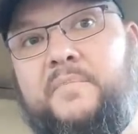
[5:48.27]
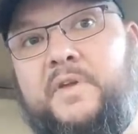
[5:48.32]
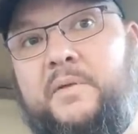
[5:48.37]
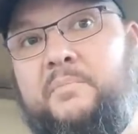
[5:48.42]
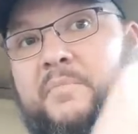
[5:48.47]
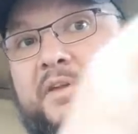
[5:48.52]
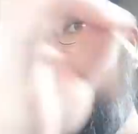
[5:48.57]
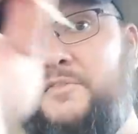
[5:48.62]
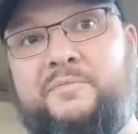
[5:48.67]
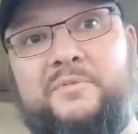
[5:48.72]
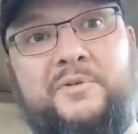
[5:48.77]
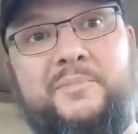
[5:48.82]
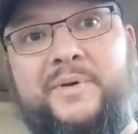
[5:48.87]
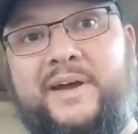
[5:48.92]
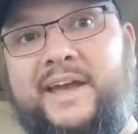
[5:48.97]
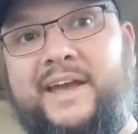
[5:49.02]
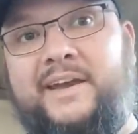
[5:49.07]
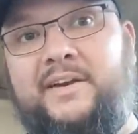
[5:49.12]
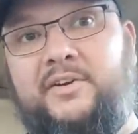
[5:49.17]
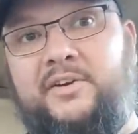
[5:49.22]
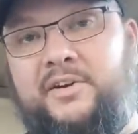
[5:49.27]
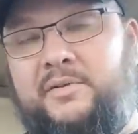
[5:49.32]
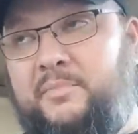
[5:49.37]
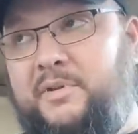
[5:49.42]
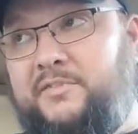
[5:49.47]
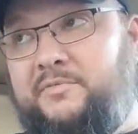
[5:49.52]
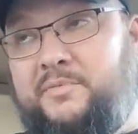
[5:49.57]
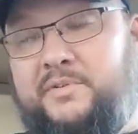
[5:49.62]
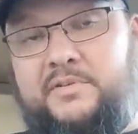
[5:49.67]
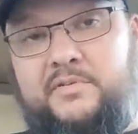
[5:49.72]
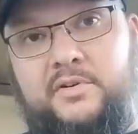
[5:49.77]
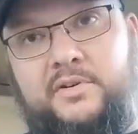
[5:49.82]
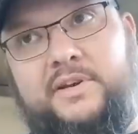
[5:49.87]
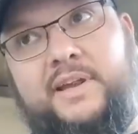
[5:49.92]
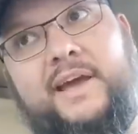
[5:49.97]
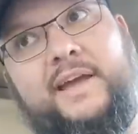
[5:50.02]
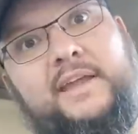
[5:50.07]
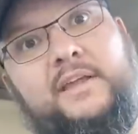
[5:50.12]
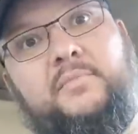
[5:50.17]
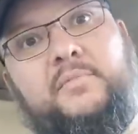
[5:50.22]
admissible by or admissible or
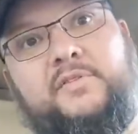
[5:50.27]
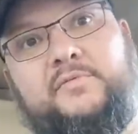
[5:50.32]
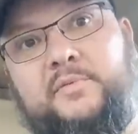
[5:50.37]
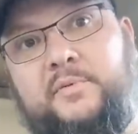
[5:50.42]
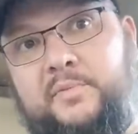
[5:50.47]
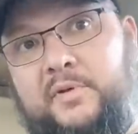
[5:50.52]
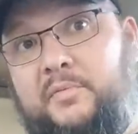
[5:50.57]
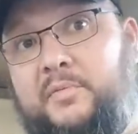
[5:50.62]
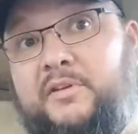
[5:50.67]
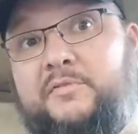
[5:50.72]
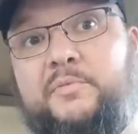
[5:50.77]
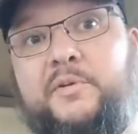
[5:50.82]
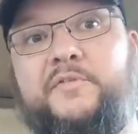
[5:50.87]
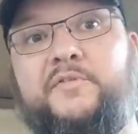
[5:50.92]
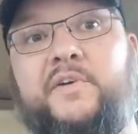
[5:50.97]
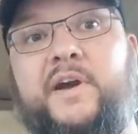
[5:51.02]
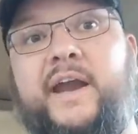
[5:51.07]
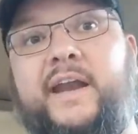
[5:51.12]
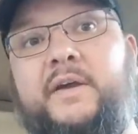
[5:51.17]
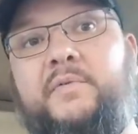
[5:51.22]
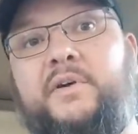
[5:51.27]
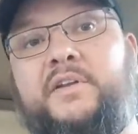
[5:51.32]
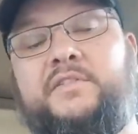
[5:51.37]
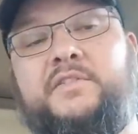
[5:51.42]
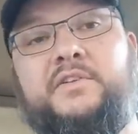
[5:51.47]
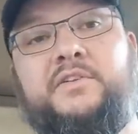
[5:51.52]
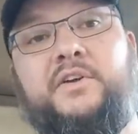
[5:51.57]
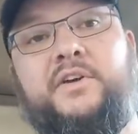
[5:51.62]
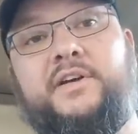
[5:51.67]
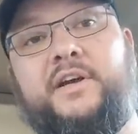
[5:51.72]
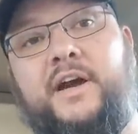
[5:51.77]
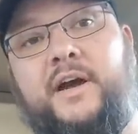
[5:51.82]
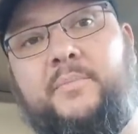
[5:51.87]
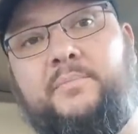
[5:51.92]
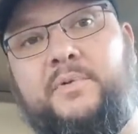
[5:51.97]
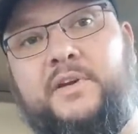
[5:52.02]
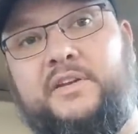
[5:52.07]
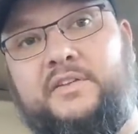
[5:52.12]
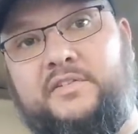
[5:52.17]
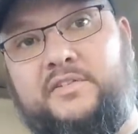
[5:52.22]
not admissible, but admissible for anyone to look up
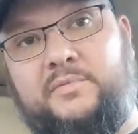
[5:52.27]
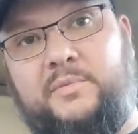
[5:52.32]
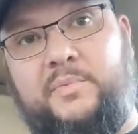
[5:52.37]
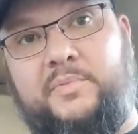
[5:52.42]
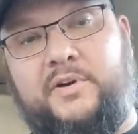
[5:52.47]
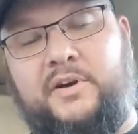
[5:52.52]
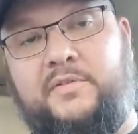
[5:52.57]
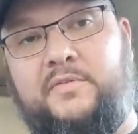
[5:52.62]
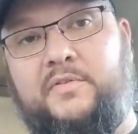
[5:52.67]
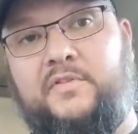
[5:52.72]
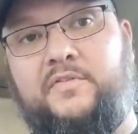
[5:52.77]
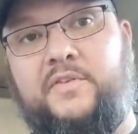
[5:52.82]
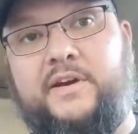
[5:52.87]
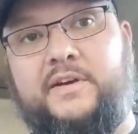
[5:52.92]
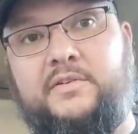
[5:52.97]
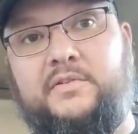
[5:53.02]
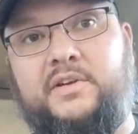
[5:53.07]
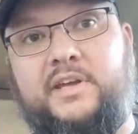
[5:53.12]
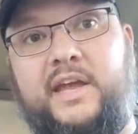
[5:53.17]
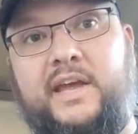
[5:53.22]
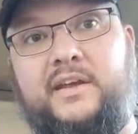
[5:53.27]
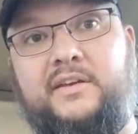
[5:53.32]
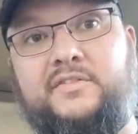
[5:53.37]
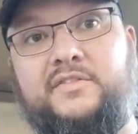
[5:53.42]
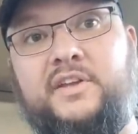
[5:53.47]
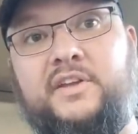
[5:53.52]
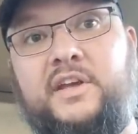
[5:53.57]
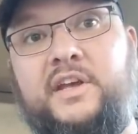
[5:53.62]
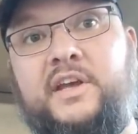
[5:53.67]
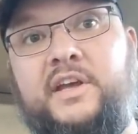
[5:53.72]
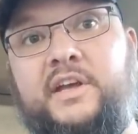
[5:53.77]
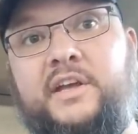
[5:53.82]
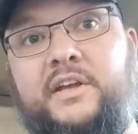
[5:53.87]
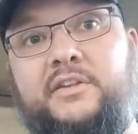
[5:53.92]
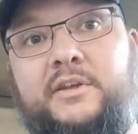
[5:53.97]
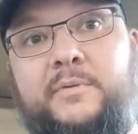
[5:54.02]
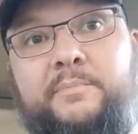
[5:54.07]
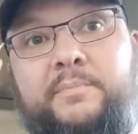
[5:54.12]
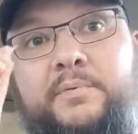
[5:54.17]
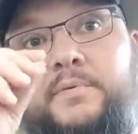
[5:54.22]
because it's going to be part of a federal case
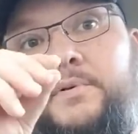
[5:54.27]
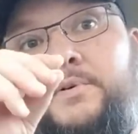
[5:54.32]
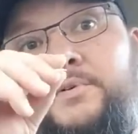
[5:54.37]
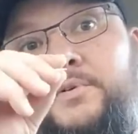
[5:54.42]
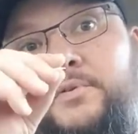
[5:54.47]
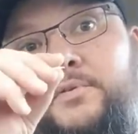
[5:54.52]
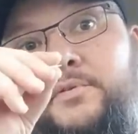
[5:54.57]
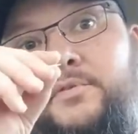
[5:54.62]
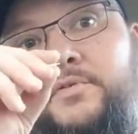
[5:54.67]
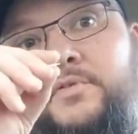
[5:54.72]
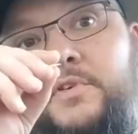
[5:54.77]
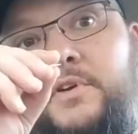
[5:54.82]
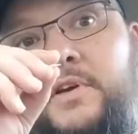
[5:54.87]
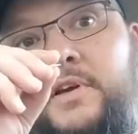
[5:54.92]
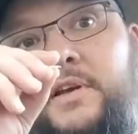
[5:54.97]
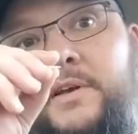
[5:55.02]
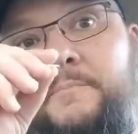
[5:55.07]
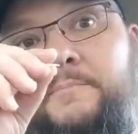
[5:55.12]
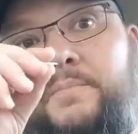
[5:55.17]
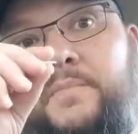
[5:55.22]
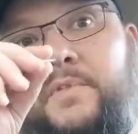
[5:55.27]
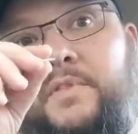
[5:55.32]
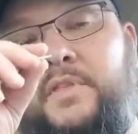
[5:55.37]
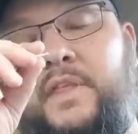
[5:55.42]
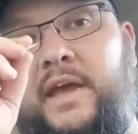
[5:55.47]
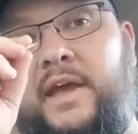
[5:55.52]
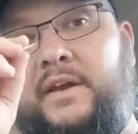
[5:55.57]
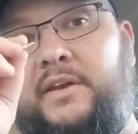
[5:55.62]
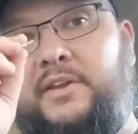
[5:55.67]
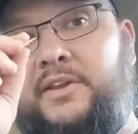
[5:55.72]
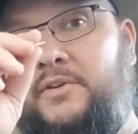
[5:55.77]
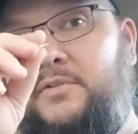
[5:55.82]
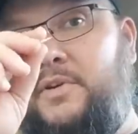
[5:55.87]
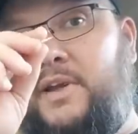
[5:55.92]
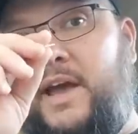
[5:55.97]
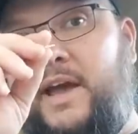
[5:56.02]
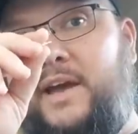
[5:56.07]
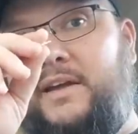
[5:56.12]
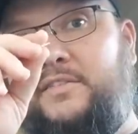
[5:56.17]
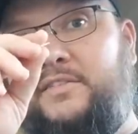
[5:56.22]
to prove that you
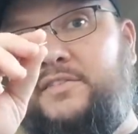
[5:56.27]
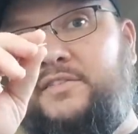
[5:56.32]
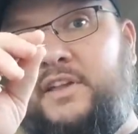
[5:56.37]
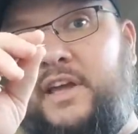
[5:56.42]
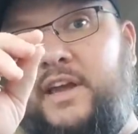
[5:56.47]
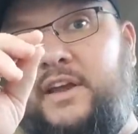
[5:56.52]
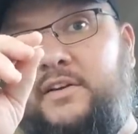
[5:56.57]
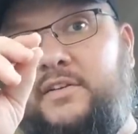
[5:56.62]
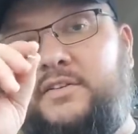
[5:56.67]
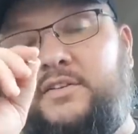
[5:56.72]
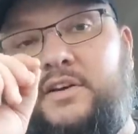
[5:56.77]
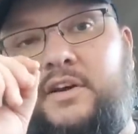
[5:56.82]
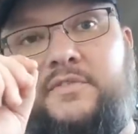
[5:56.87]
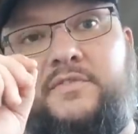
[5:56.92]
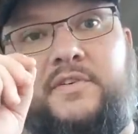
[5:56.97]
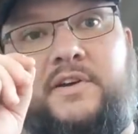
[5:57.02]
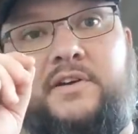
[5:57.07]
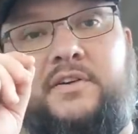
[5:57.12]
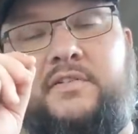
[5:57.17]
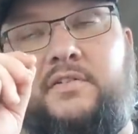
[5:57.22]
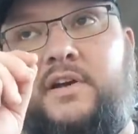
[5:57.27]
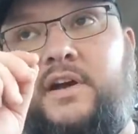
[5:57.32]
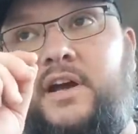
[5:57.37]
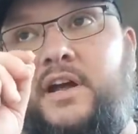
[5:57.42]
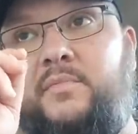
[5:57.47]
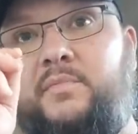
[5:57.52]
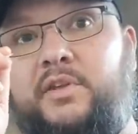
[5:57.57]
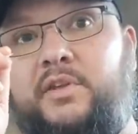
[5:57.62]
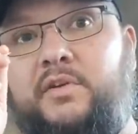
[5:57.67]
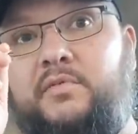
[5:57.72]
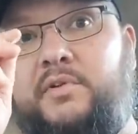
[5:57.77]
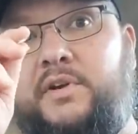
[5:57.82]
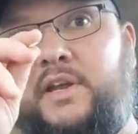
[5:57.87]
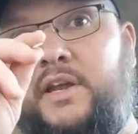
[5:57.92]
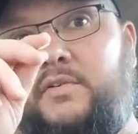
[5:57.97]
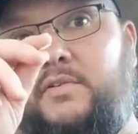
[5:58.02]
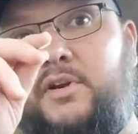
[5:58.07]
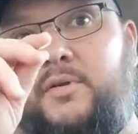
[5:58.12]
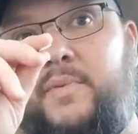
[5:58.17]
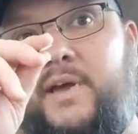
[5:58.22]
guys say you're tough on crime and you want to
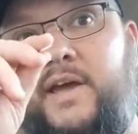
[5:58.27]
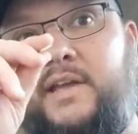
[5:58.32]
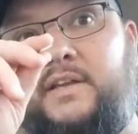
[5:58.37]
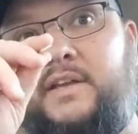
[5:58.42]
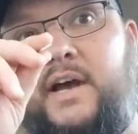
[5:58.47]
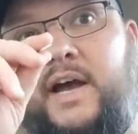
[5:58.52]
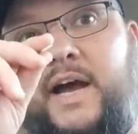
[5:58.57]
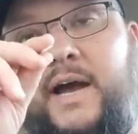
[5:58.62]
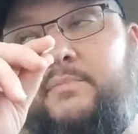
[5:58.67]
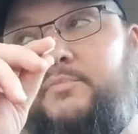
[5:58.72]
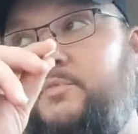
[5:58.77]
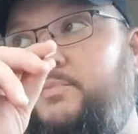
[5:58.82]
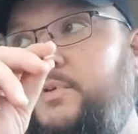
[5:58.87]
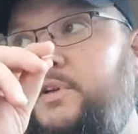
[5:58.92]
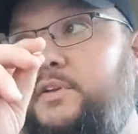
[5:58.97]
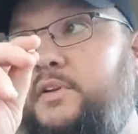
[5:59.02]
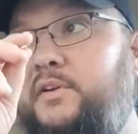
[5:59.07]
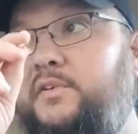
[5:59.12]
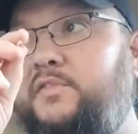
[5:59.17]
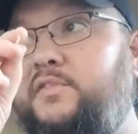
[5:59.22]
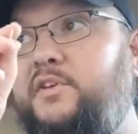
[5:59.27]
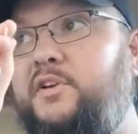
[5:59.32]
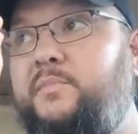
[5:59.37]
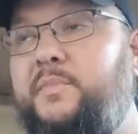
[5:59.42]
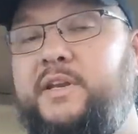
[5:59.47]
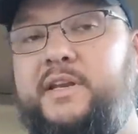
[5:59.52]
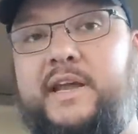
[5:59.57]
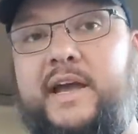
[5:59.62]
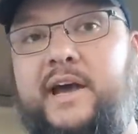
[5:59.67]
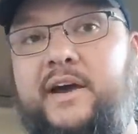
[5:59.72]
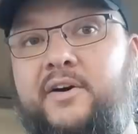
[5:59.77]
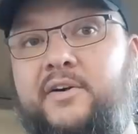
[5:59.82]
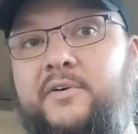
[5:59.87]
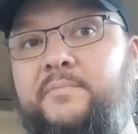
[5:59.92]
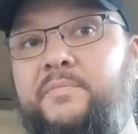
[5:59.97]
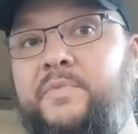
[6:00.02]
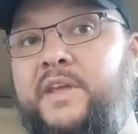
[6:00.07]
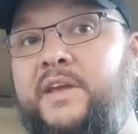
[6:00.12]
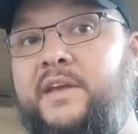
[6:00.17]
get rid of bad cops, but there's going to be now